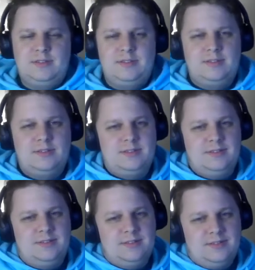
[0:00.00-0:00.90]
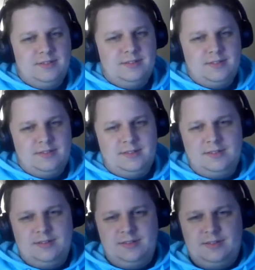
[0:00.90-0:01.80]

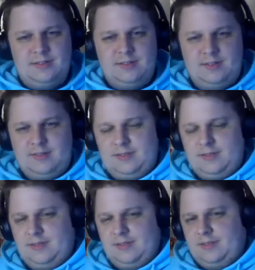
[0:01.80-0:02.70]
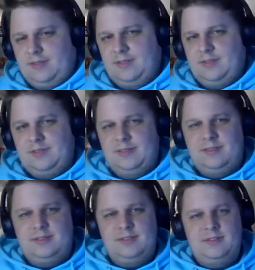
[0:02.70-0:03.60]

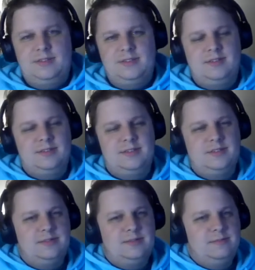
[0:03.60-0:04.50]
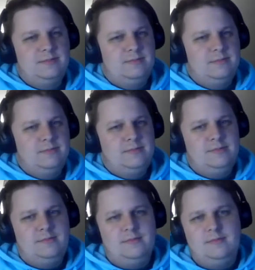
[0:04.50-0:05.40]

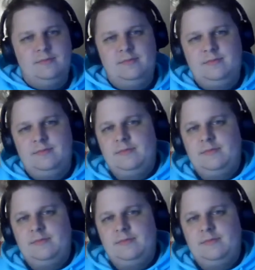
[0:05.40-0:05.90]
No words are spoken by the person on screen.